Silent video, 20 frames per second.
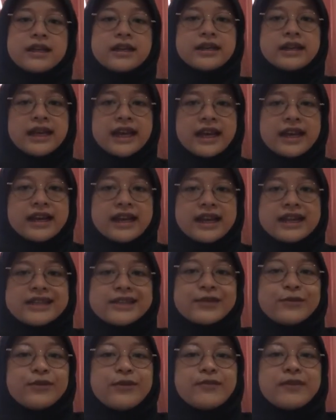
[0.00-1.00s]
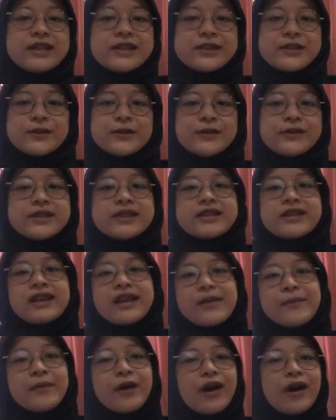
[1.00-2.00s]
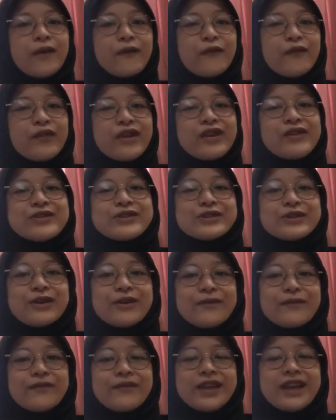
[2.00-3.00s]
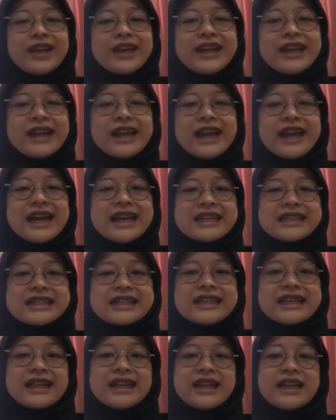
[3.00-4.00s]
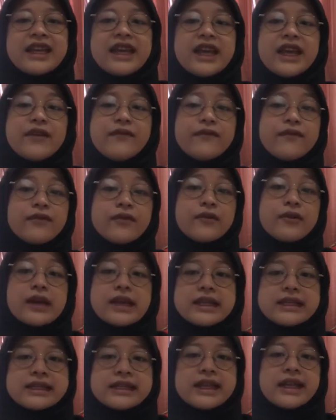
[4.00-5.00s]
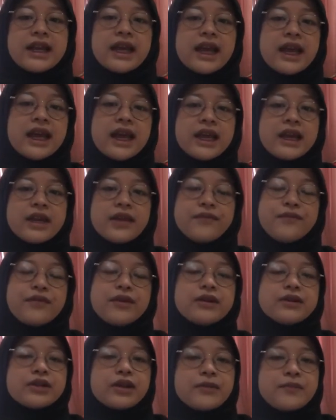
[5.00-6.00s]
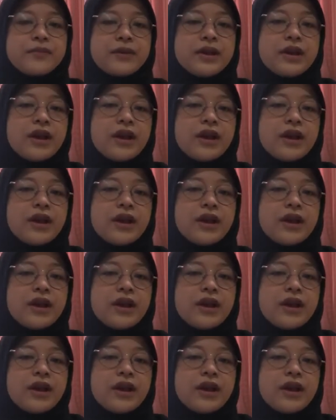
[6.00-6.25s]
then next we must know stream of philosophy that has greatly influenced the philosophy